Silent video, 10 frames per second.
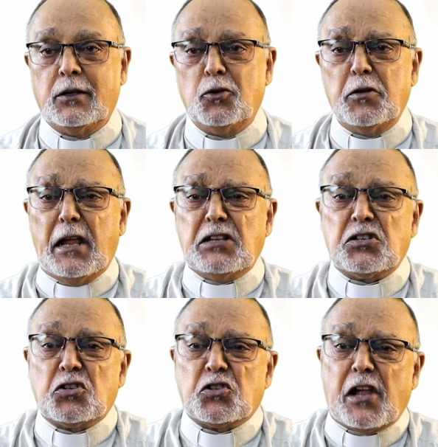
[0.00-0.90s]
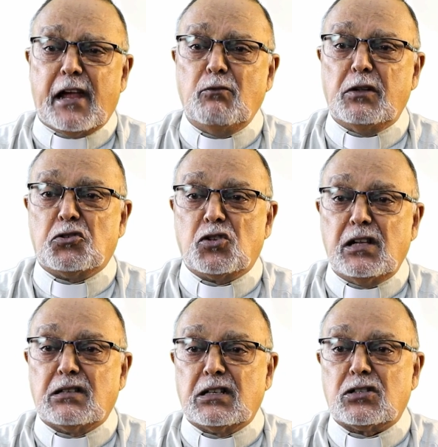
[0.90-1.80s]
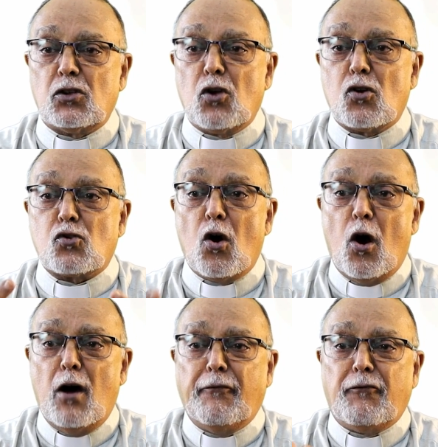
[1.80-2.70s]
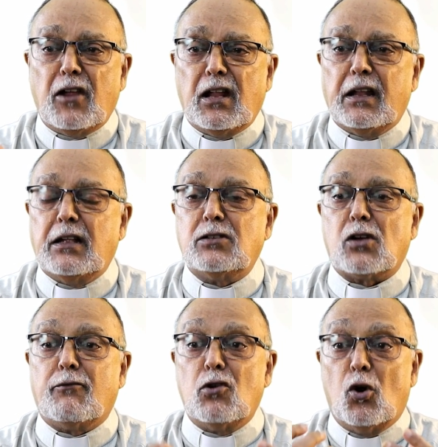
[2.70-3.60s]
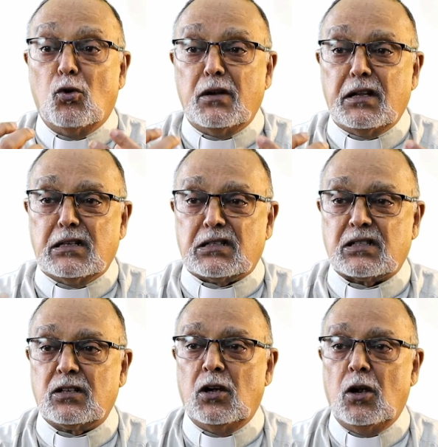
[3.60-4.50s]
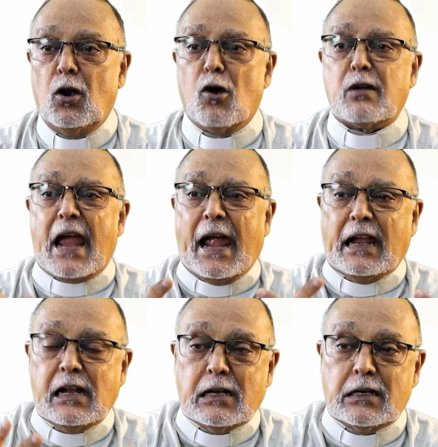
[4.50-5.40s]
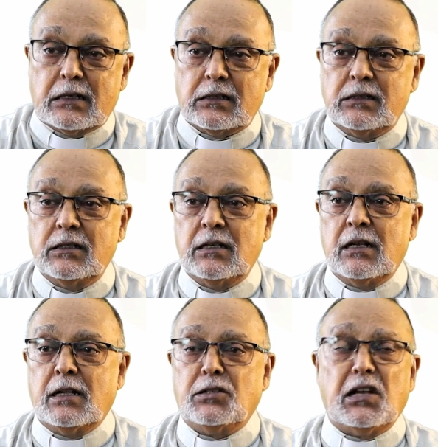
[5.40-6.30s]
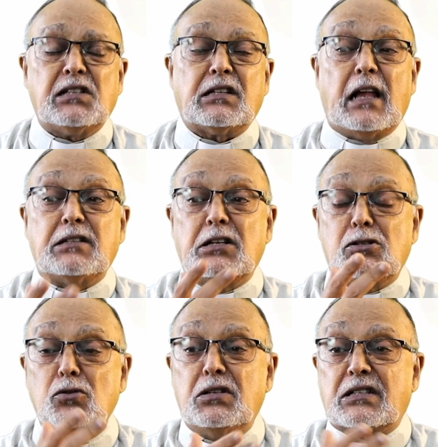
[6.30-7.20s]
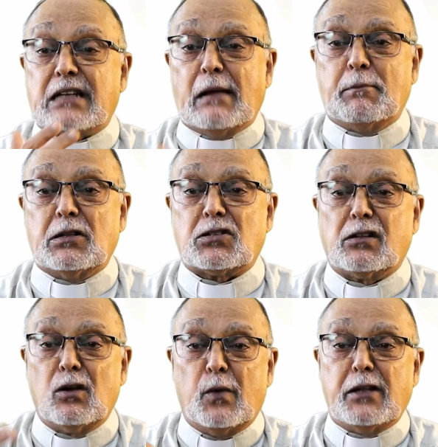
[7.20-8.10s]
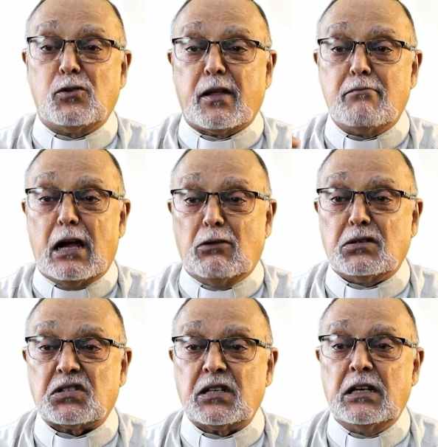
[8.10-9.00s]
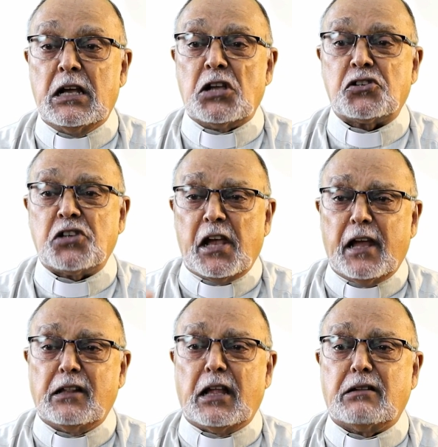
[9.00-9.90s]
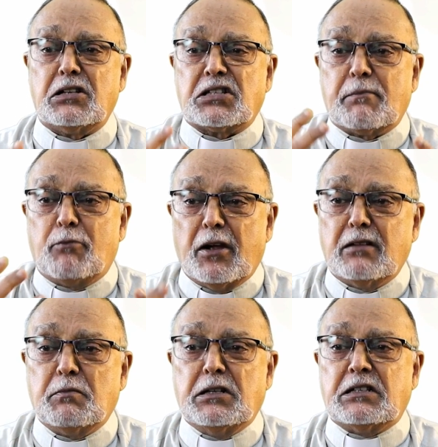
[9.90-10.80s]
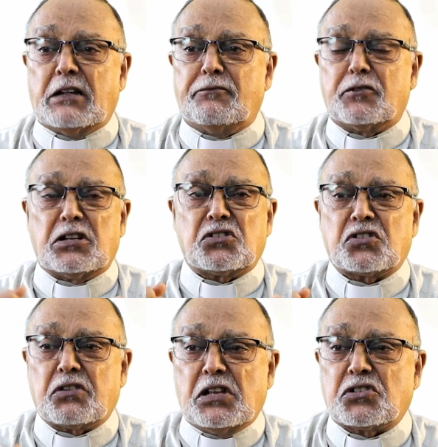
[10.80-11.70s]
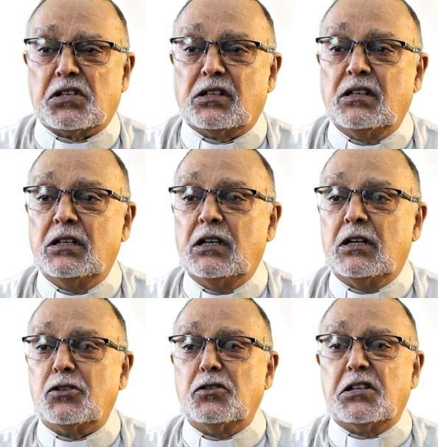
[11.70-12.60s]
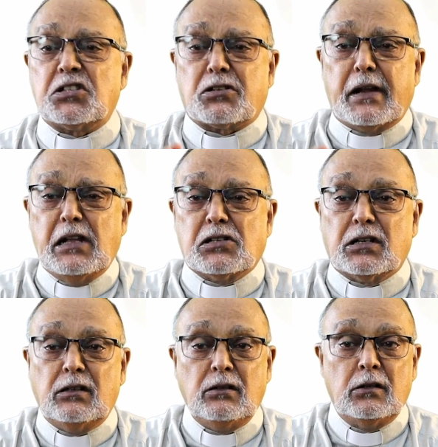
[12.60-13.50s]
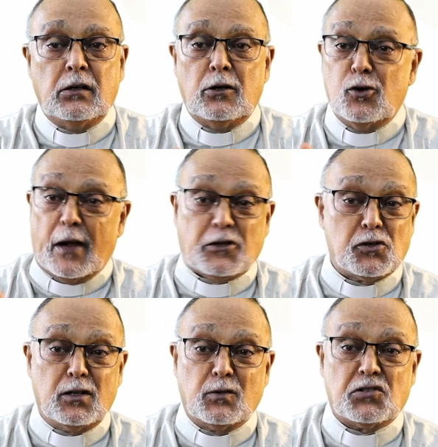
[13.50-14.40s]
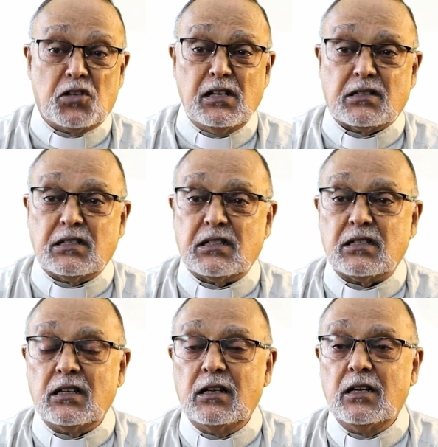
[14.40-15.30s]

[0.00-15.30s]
you next share with Jesus your raw feelings of loneliness or anger, just as the two disciples on the way to Emmaus shared their disappointment and frustration to the stranger, who actually was Jesus,